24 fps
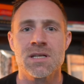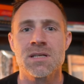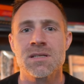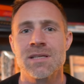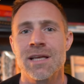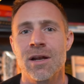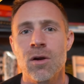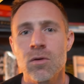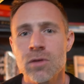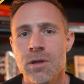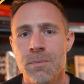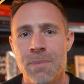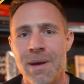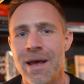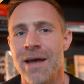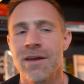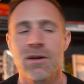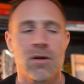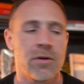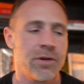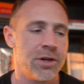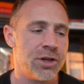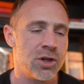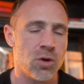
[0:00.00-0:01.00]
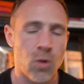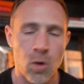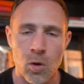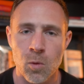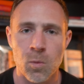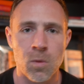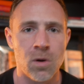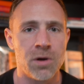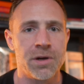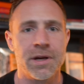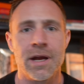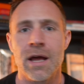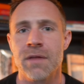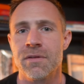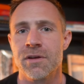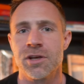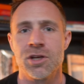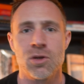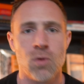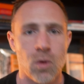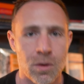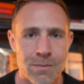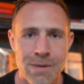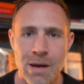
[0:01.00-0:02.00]
is they don't depend on your work ethic,
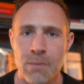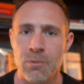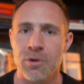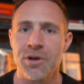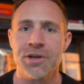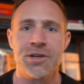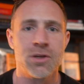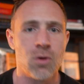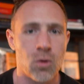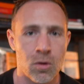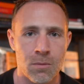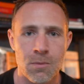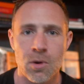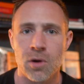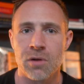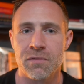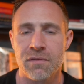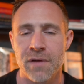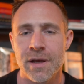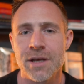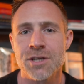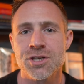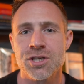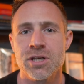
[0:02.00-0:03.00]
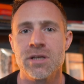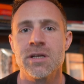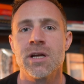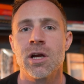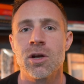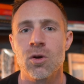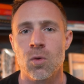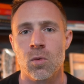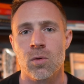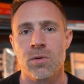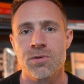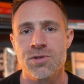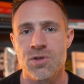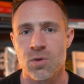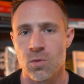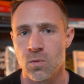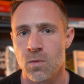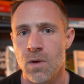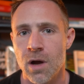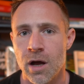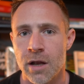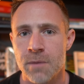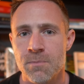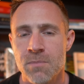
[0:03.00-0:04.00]
your memory, your motivation in order to
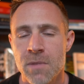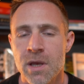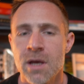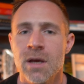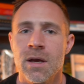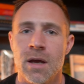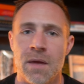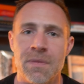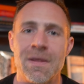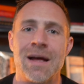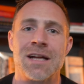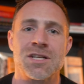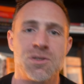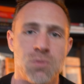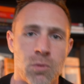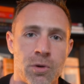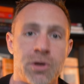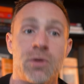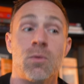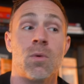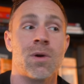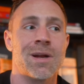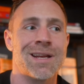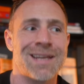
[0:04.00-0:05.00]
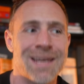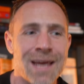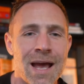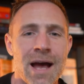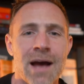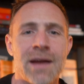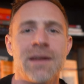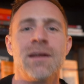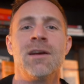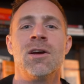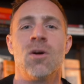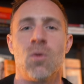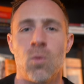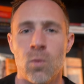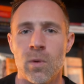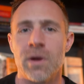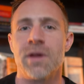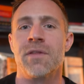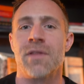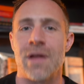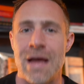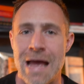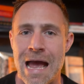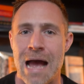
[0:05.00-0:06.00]
run. And that's where you want to get
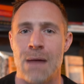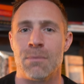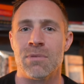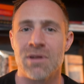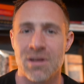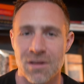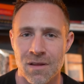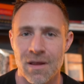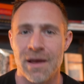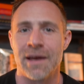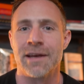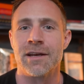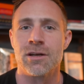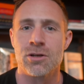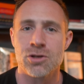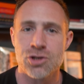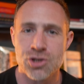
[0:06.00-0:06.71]
with a habit like